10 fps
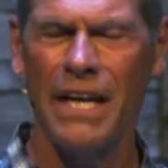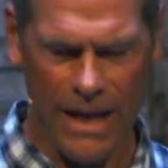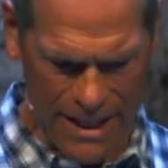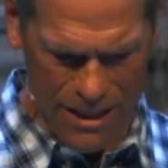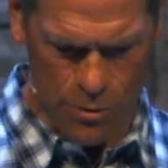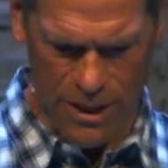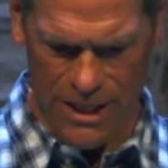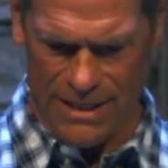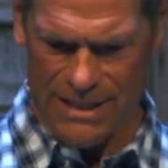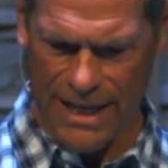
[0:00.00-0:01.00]
And that's what
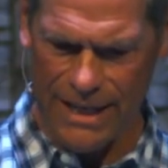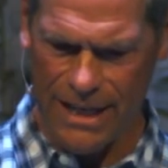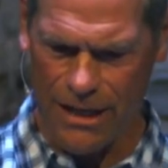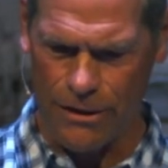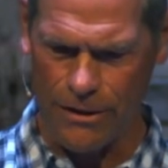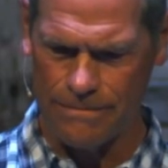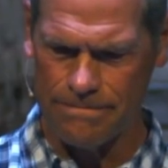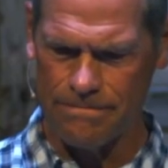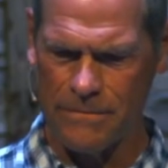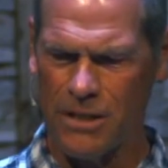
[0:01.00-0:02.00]
he's saying here.
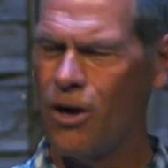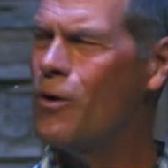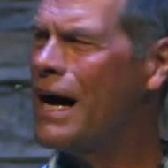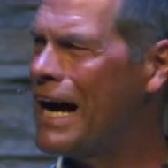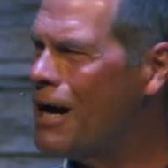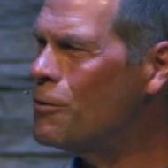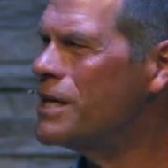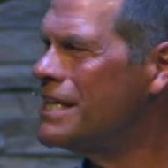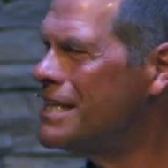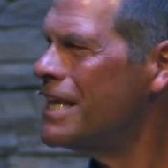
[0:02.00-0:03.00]
Oh, how
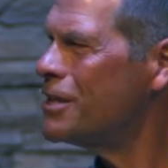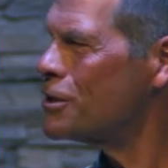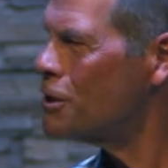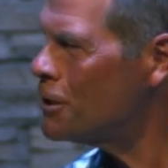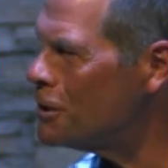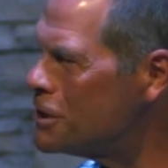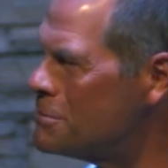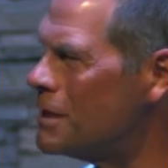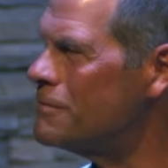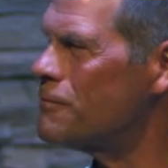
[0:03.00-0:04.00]
we need that
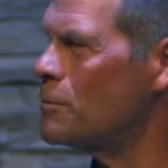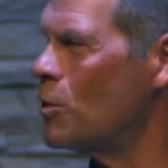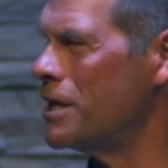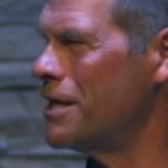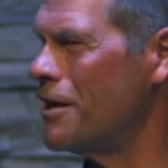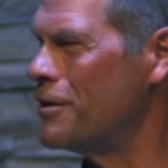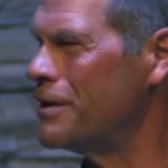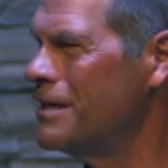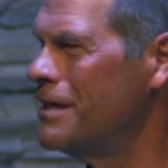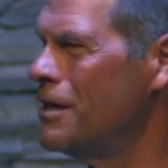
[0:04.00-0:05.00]
encouragement from one
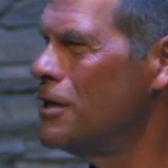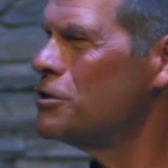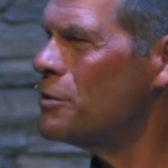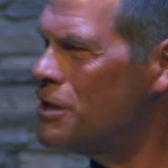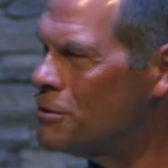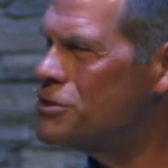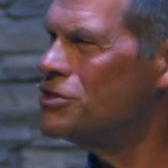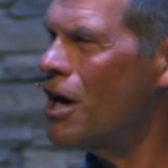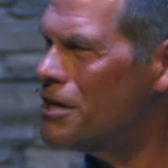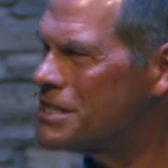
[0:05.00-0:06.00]
another during those
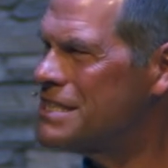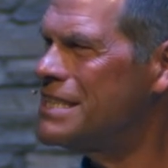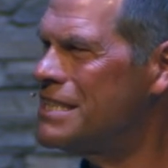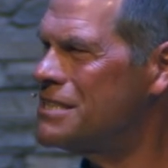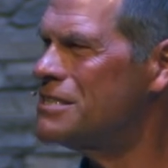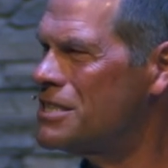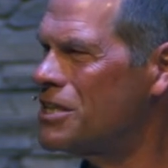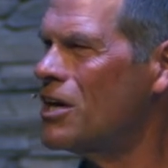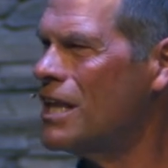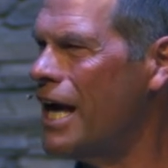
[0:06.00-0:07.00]
dark seasons
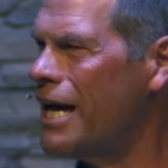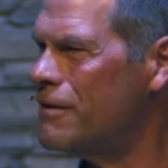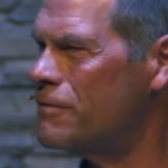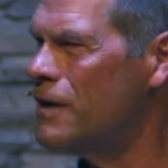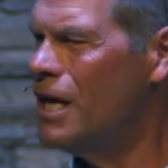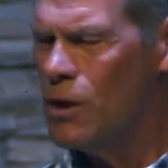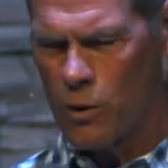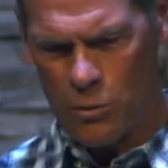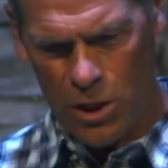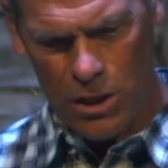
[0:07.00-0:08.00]
in our life
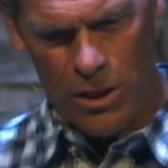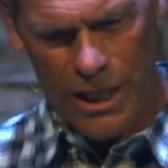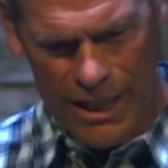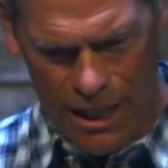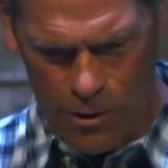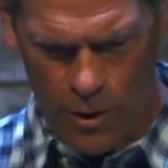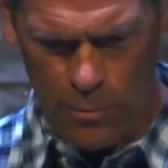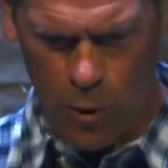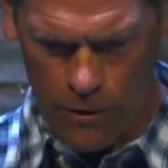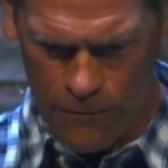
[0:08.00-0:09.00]
when we're looking at a
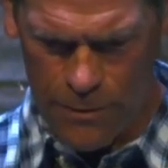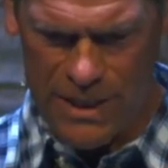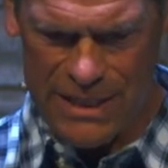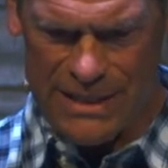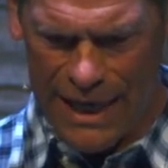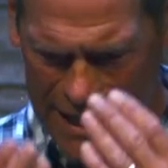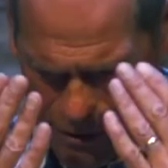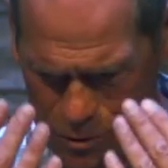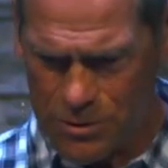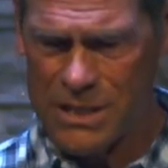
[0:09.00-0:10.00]
report from the
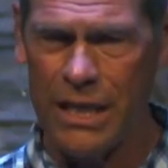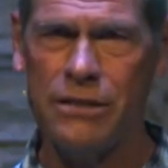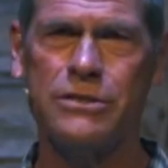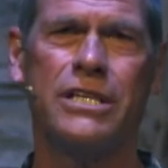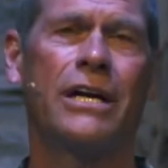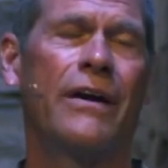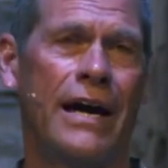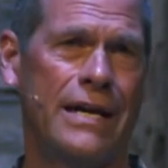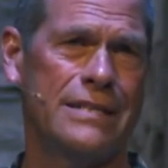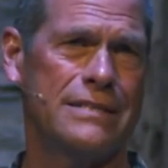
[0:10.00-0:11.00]
doc through tears in our
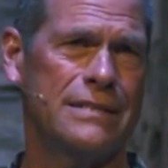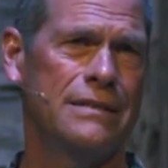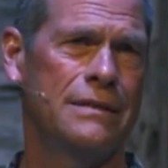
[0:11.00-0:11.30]
eyes,